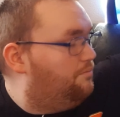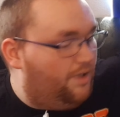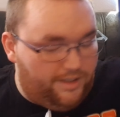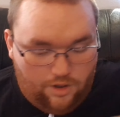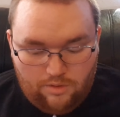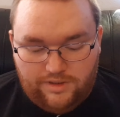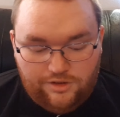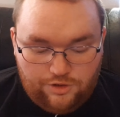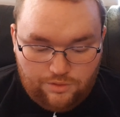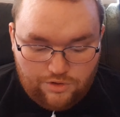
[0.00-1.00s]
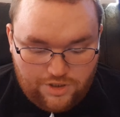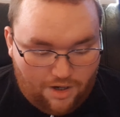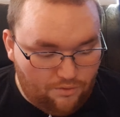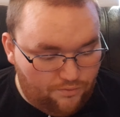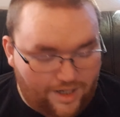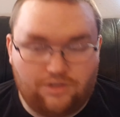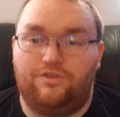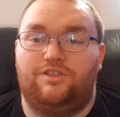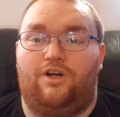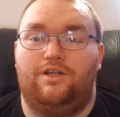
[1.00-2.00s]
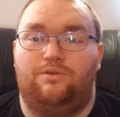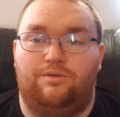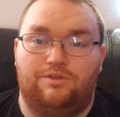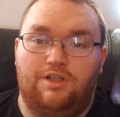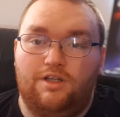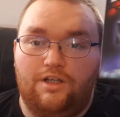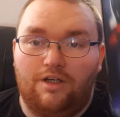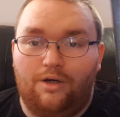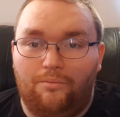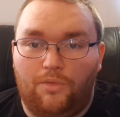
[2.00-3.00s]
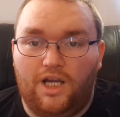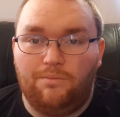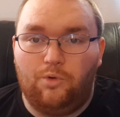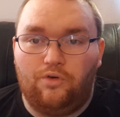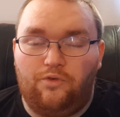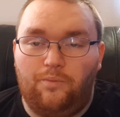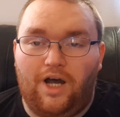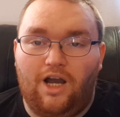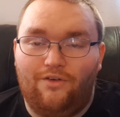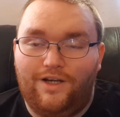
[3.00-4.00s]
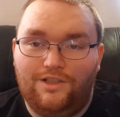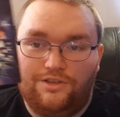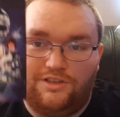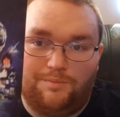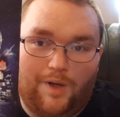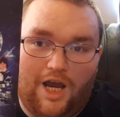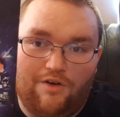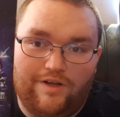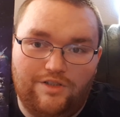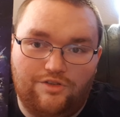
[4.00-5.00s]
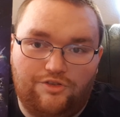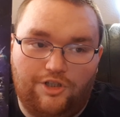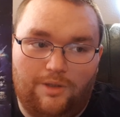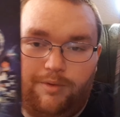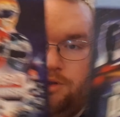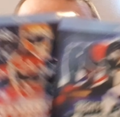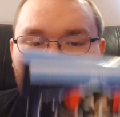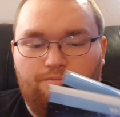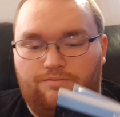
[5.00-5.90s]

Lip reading: My only 2 Shout Factory titles, Mighty Morphin Power Rangers and Power Rangers Turbo.